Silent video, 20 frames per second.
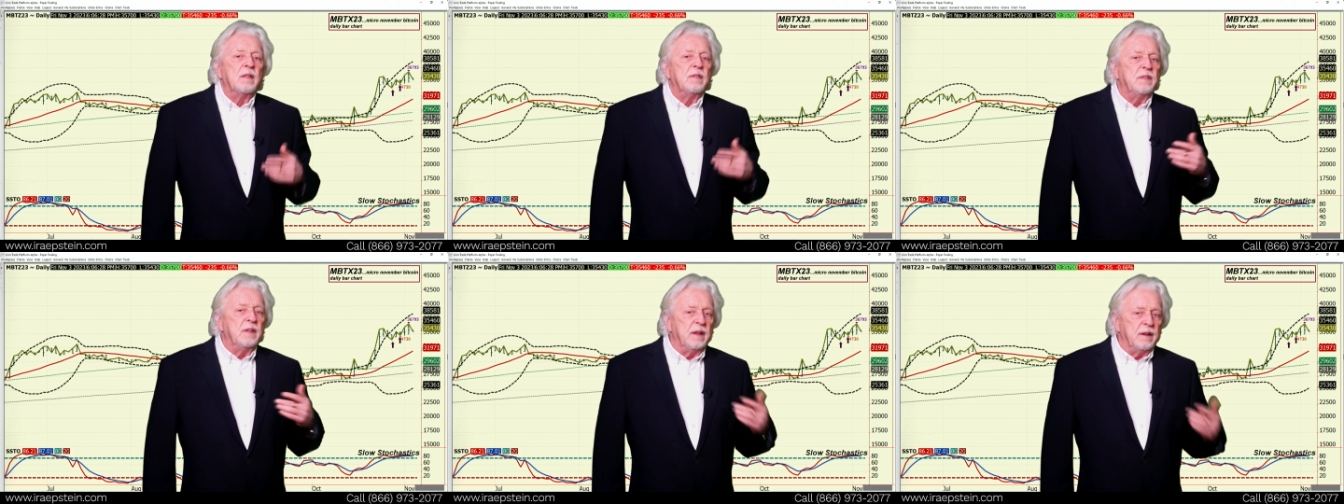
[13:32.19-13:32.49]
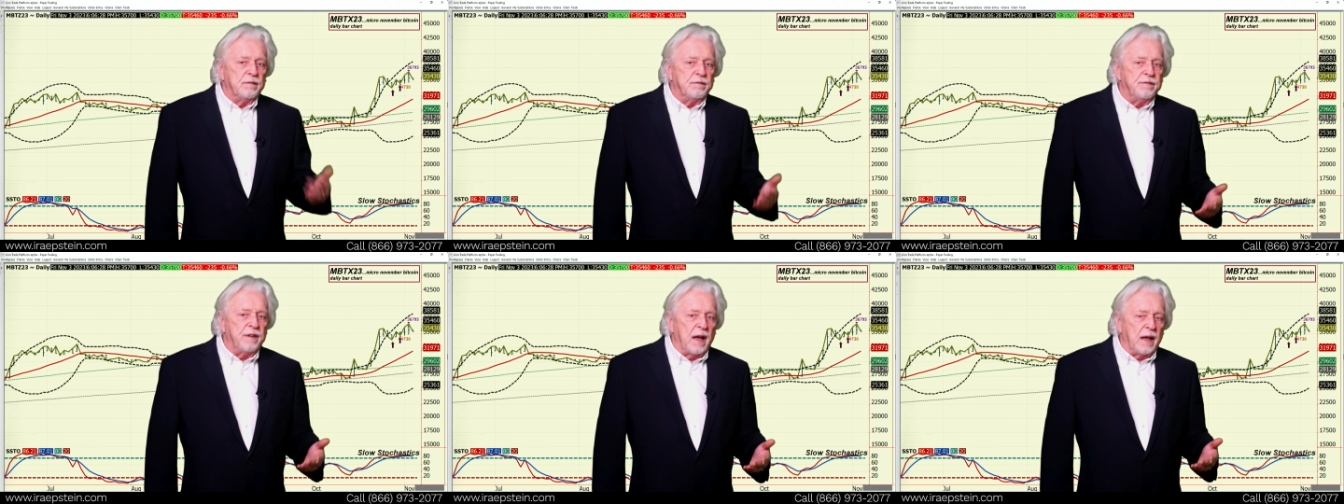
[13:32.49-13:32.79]
the
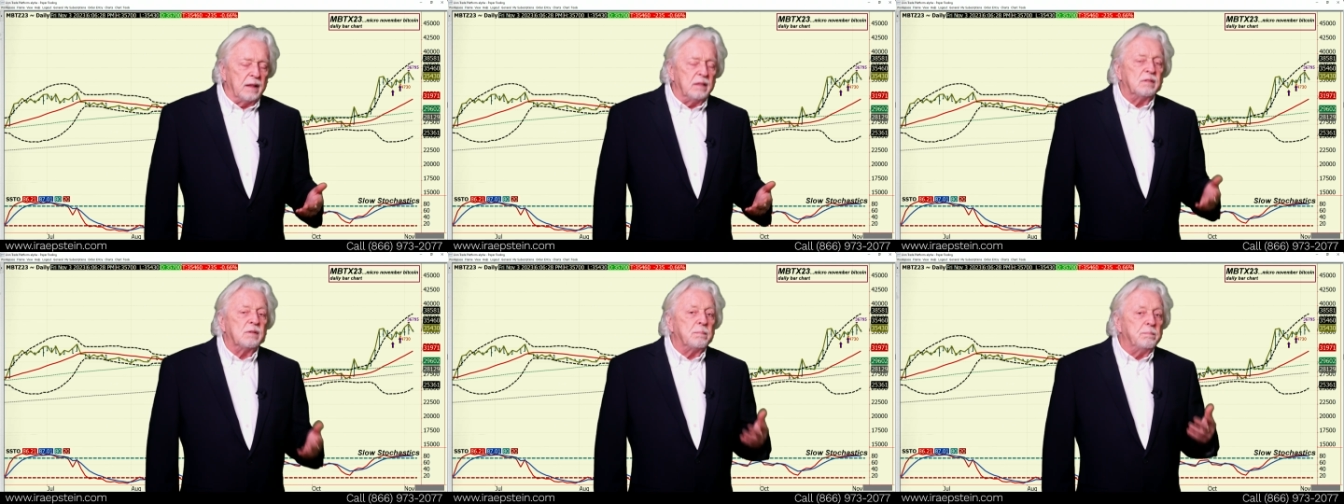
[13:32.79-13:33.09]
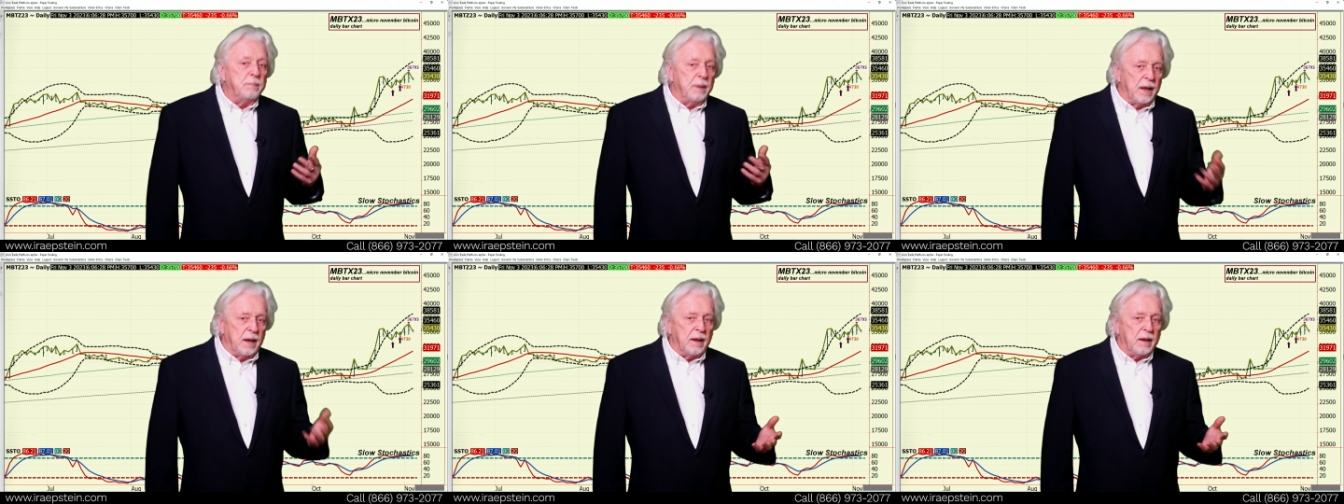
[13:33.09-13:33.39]
event
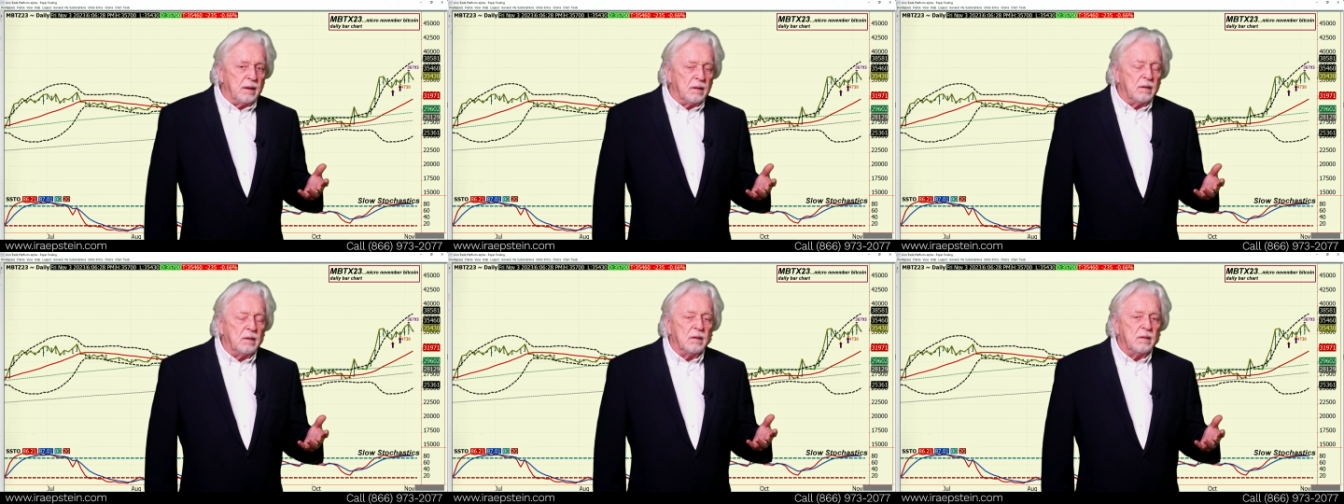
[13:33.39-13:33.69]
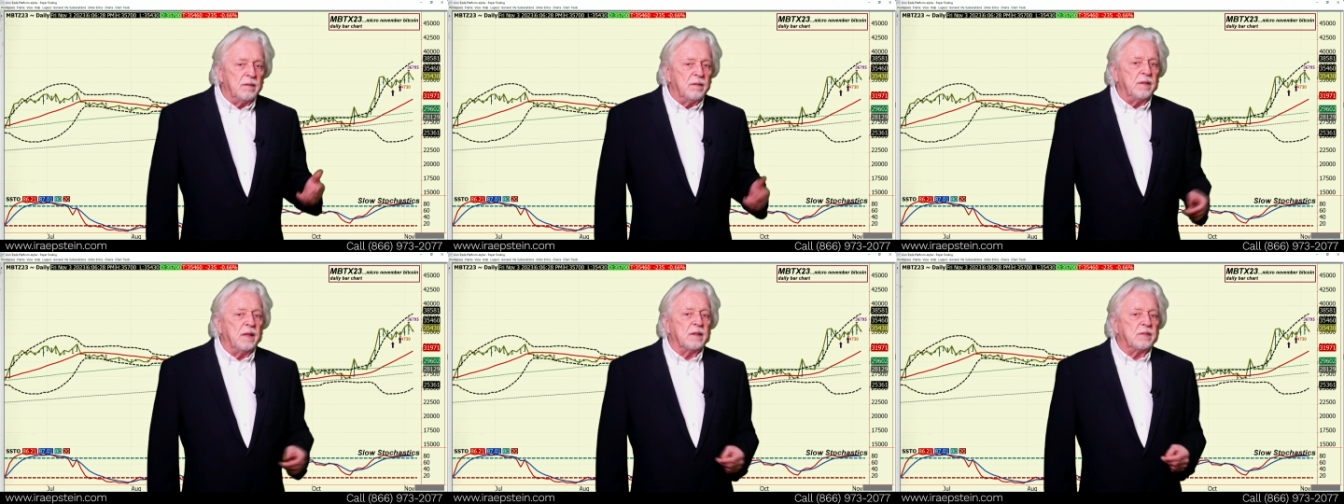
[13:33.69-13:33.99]
being
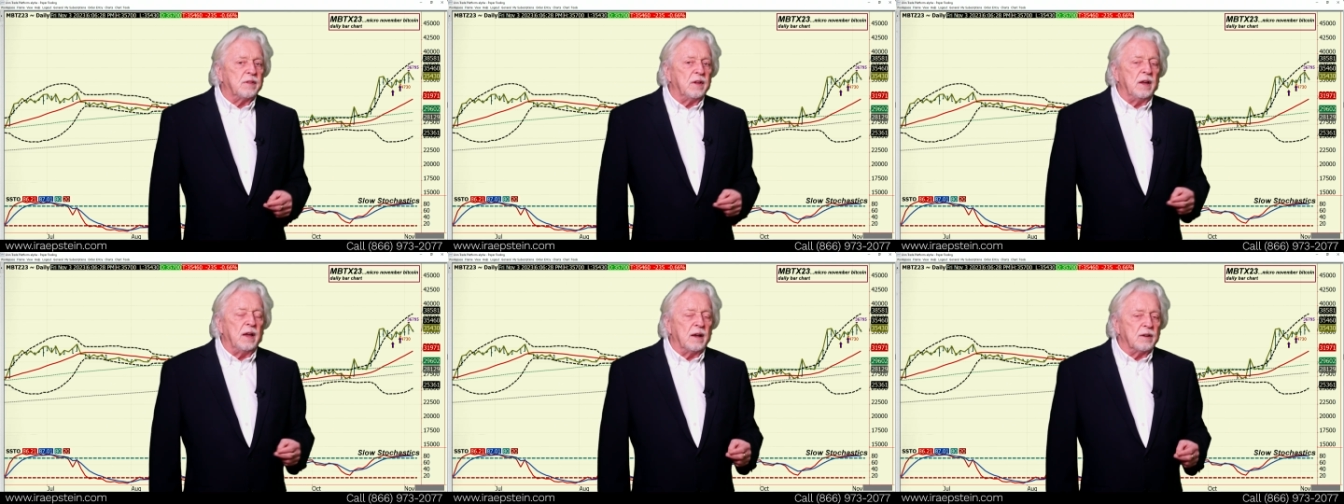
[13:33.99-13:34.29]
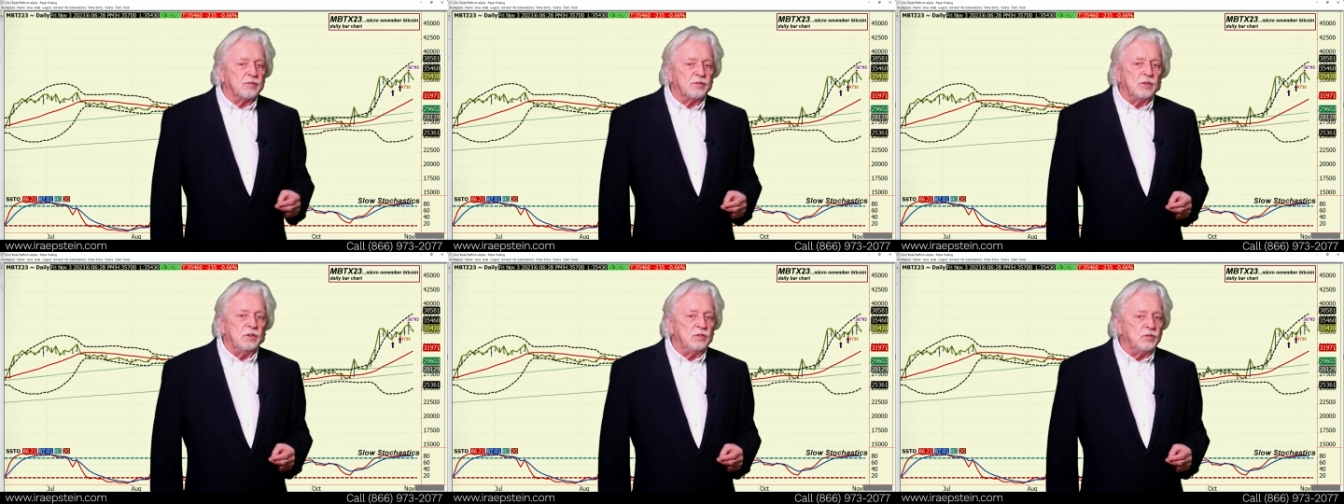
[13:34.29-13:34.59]
that the
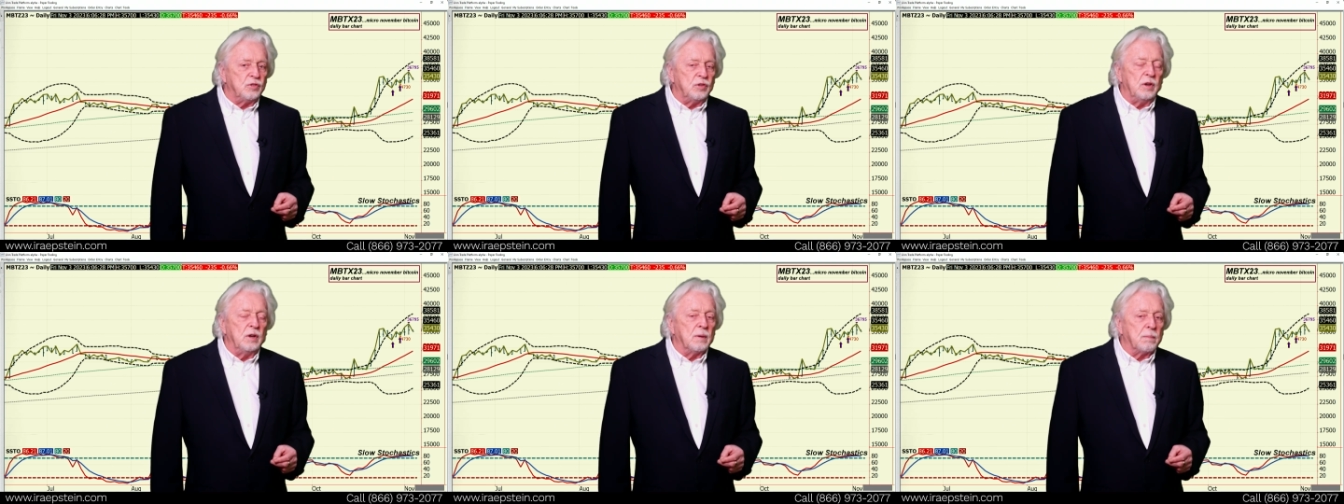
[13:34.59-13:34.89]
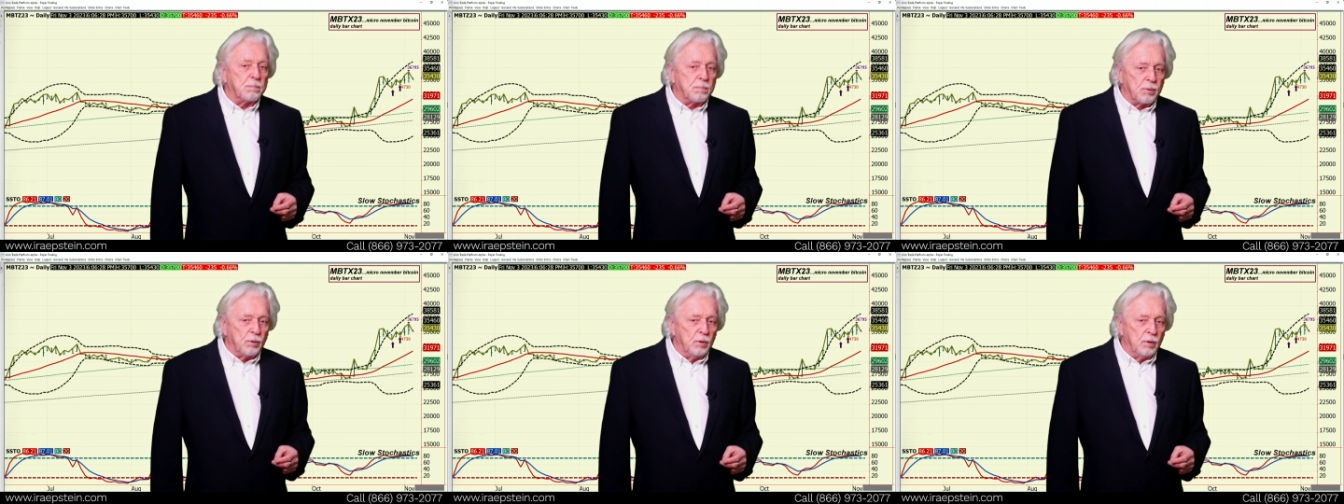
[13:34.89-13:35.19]
SEC
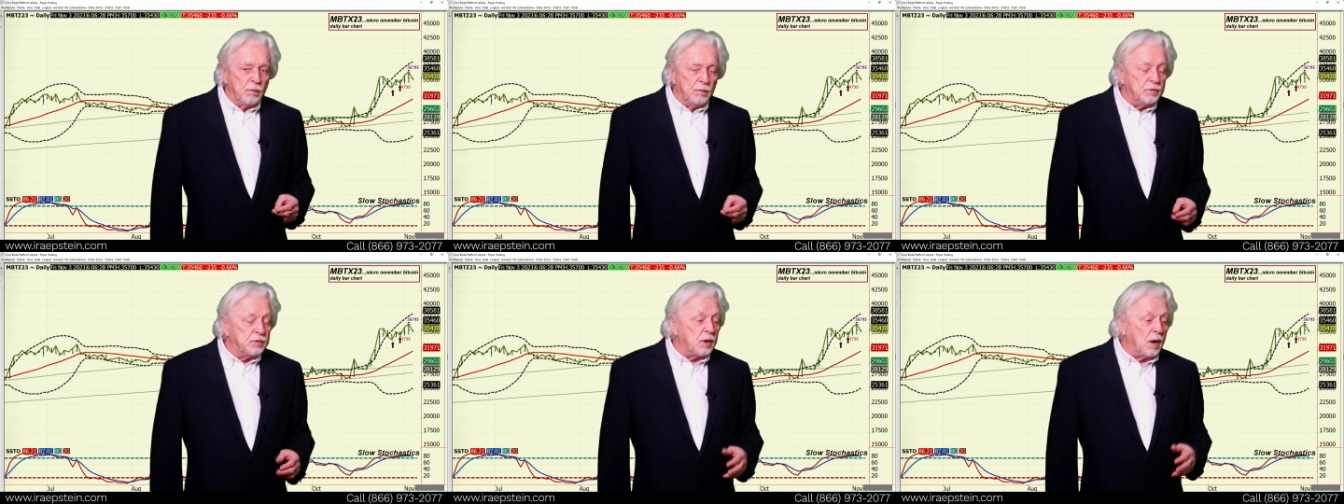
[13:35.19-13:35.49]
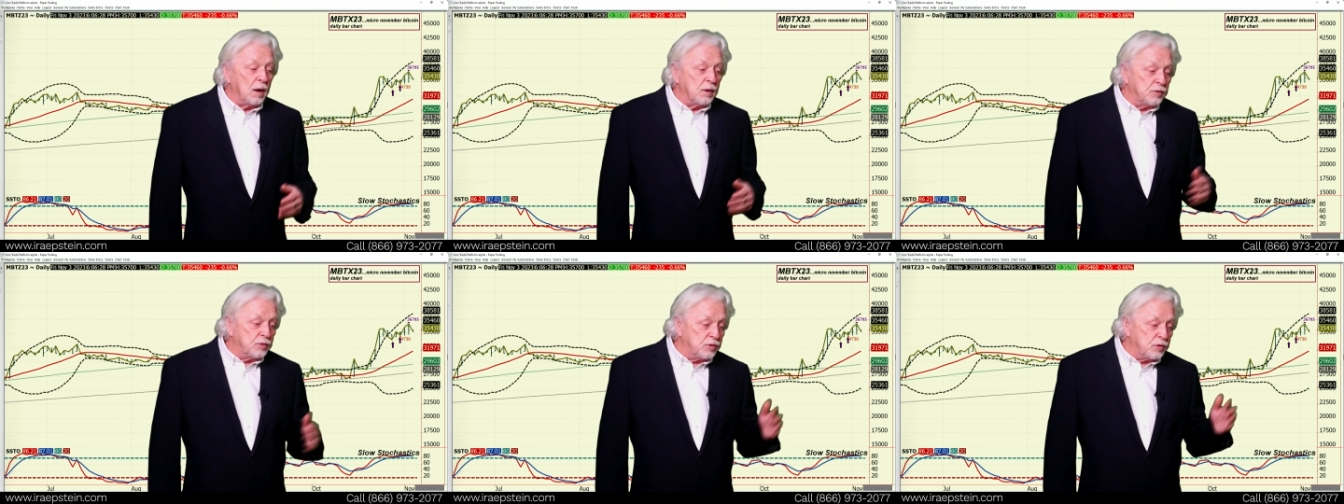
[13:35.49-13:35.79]
approves
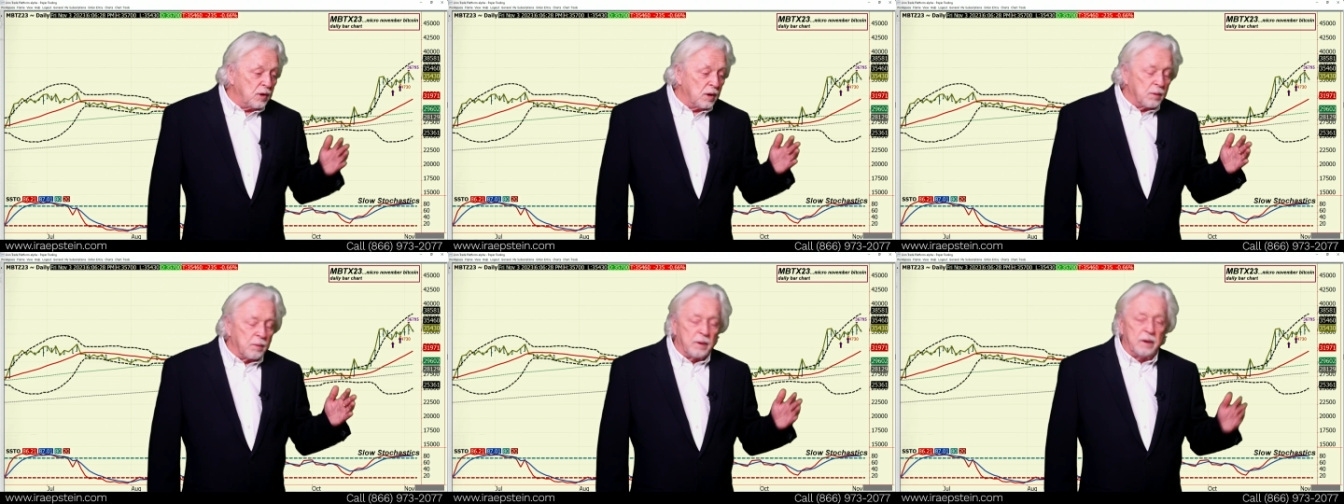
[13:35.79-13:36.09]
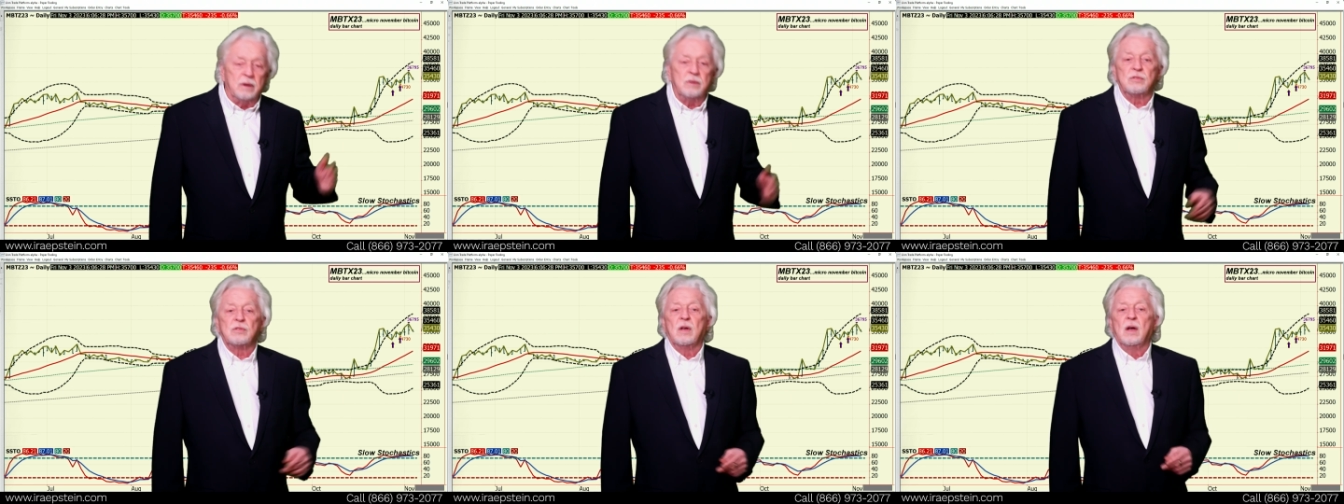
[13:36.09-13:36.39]
a
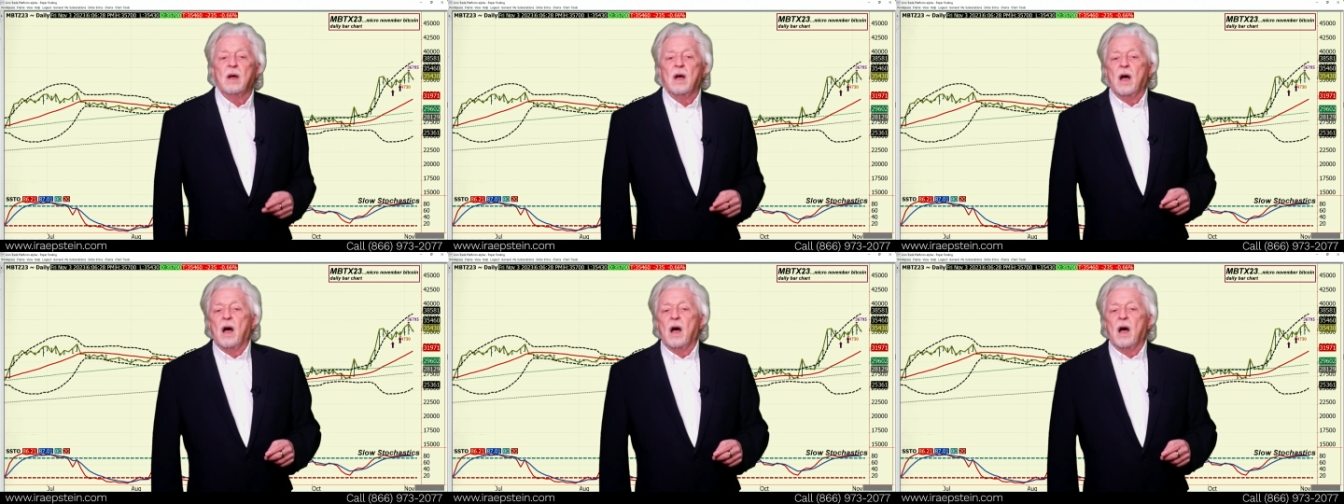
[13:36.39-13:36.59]
series